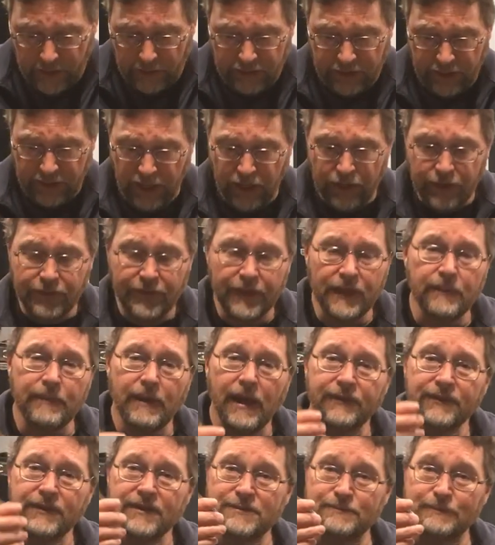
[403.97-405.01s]
The other thing
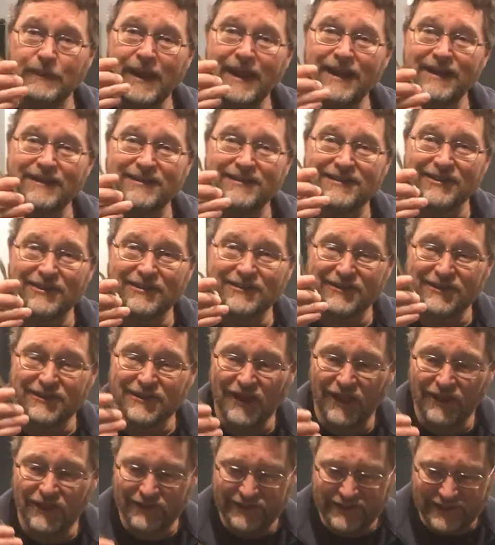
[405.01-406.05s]
about this bait is there's
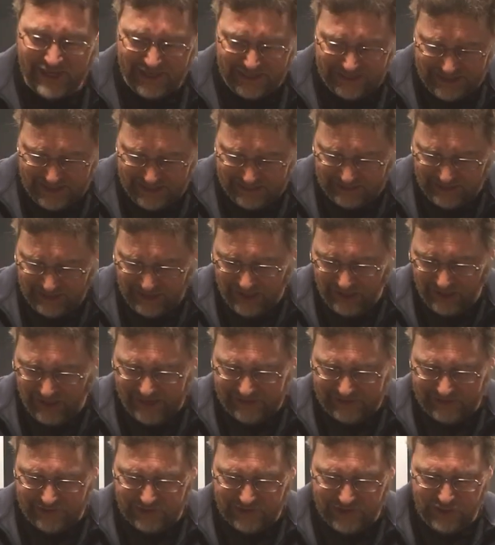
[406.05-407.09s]
another technique that I
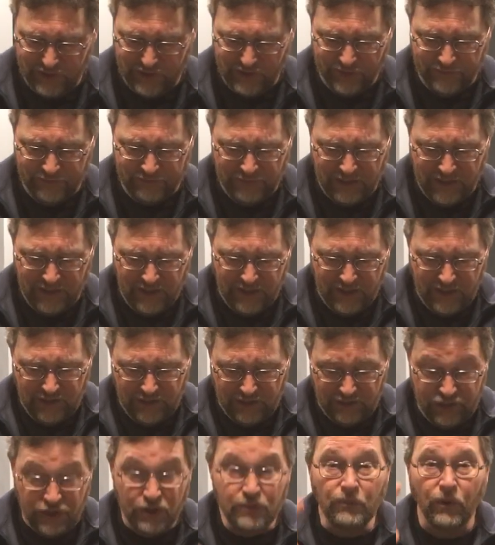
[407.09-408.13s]
like to do,
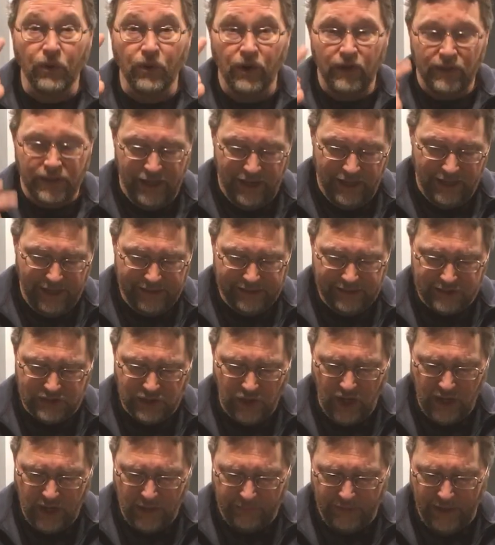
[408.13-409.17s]
two more that I like to
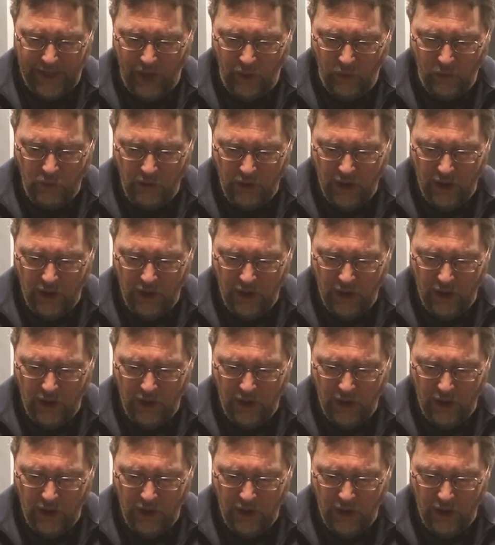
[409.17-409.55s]
talk about.